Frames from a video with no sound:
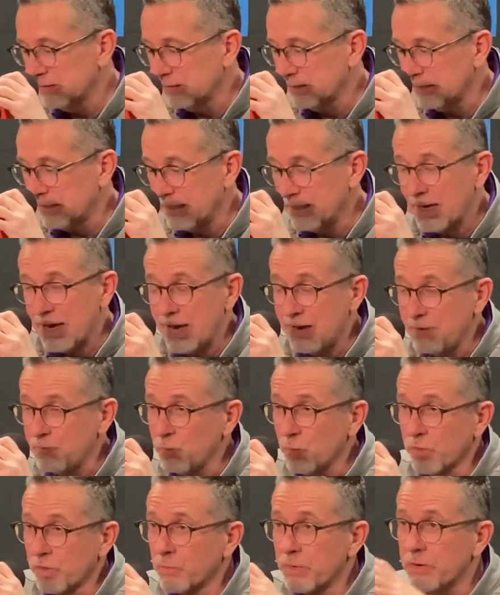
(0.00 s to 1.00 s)
a game
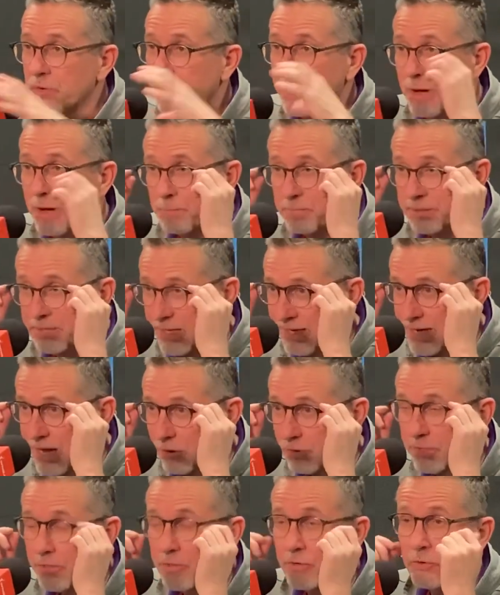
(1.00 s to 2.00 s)
where we were outplayed,
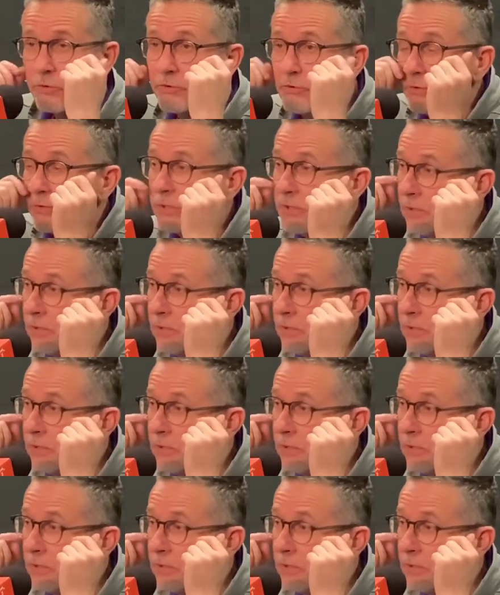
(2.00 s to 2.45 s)
outcoached.